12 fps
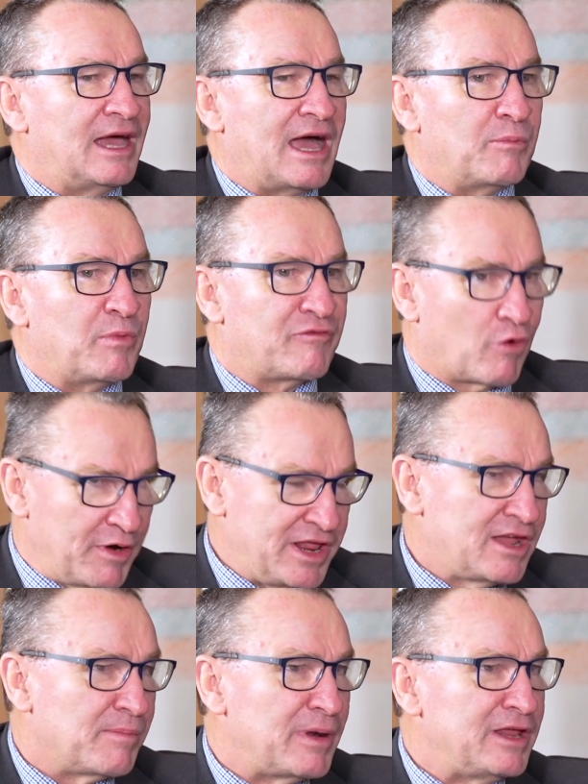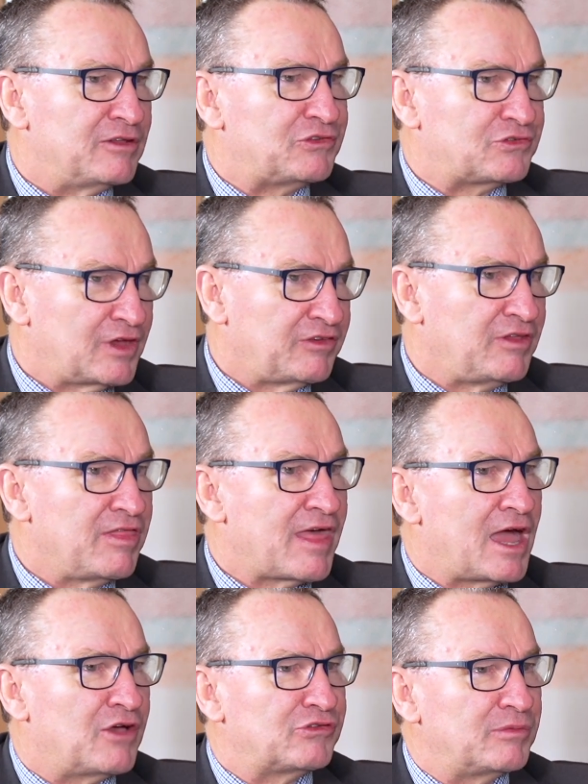We've already completed
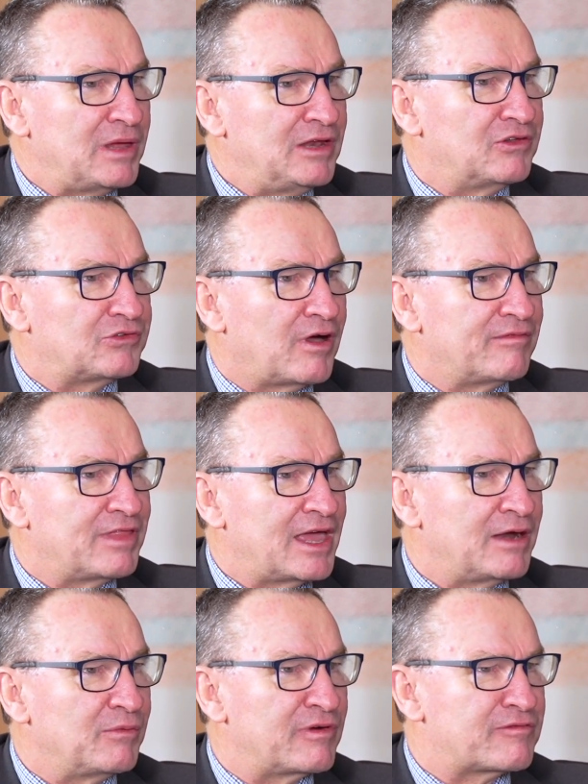60,000 metres of that.